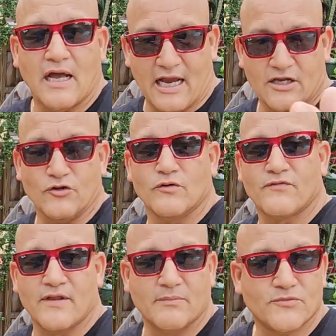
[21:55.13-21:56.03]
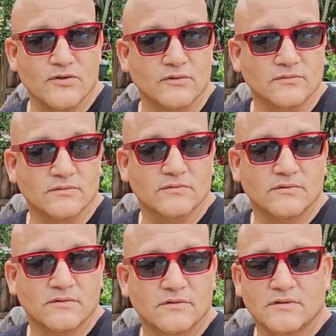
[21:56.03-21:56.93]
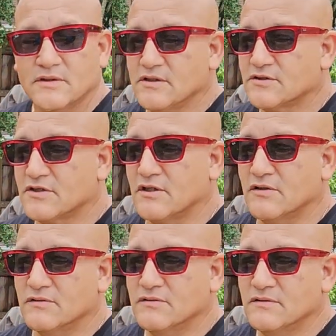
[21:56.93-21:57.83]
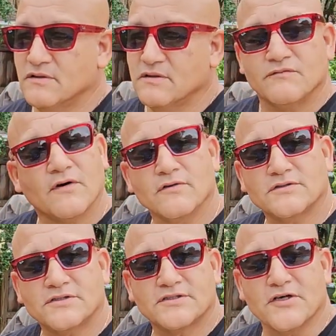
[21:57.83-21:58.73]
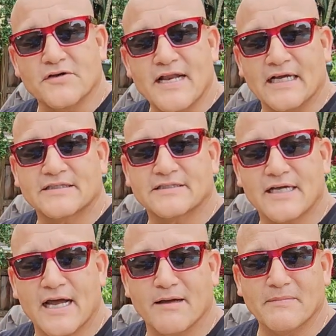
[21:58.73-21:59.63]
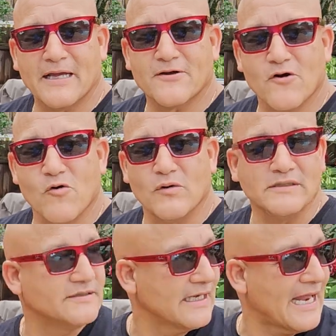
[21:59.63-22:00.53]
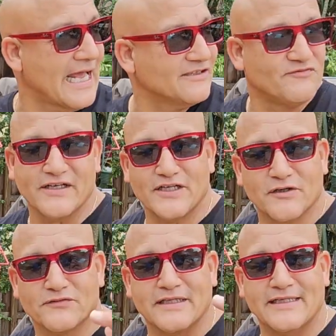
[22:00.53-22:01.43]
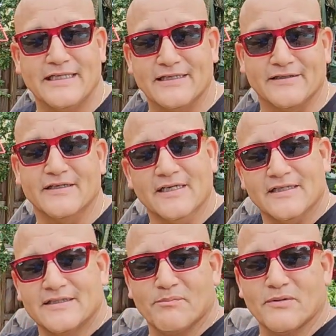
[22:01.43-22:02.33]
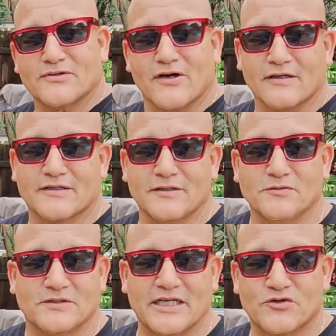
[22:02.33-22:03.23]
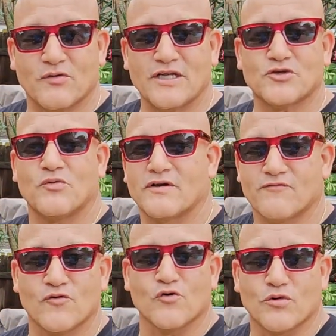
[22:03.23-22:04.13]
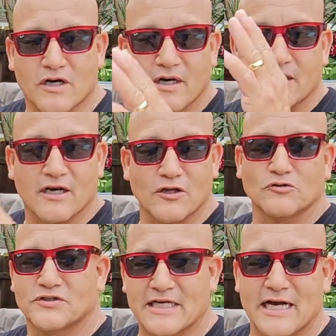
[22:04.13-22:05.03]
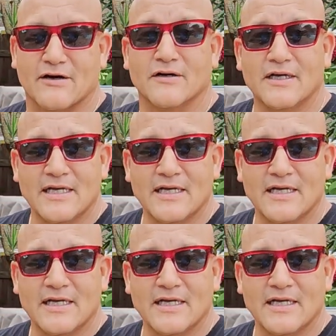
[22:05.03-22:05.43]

I could do it for them too. So, folks, till next time, like always, the last video of the year, Tipple Talk Tuesday 2024. We're going to close it out.